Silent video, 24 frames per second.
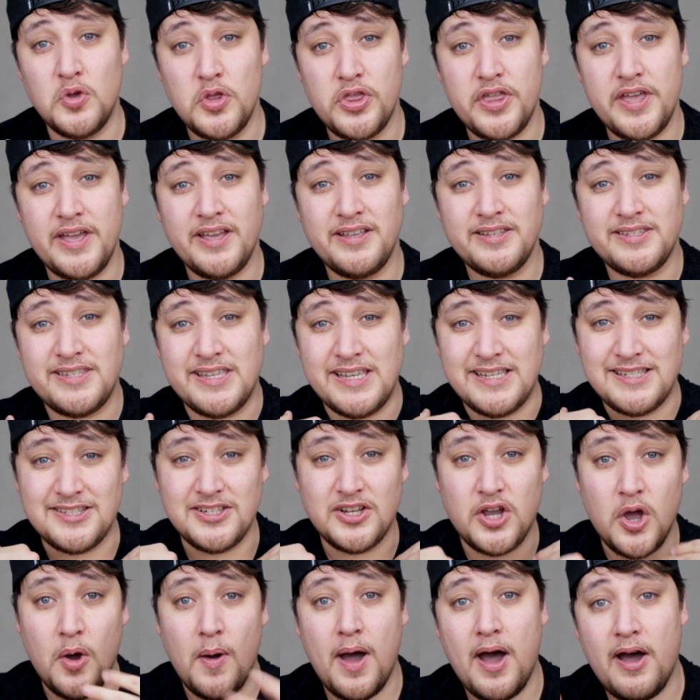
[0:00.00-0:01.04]
things is to
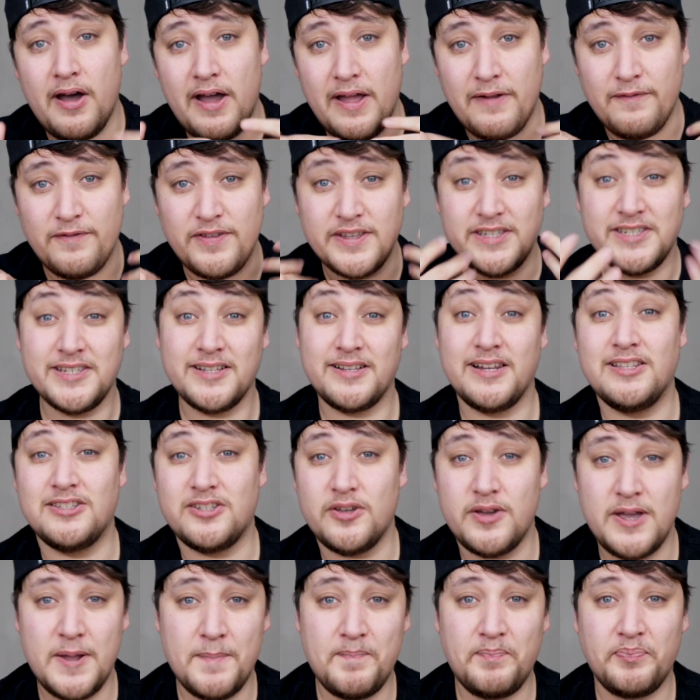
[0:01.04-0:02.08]
go out and physically
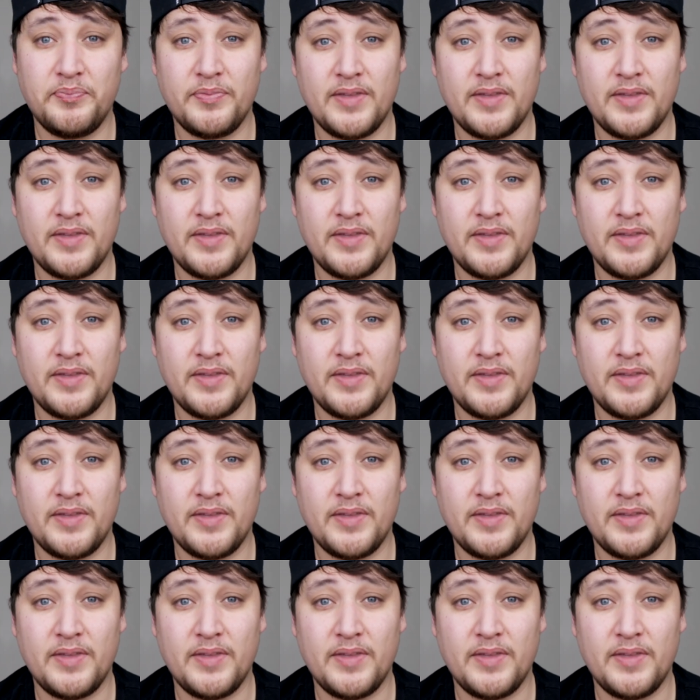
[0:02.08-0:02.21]
do it.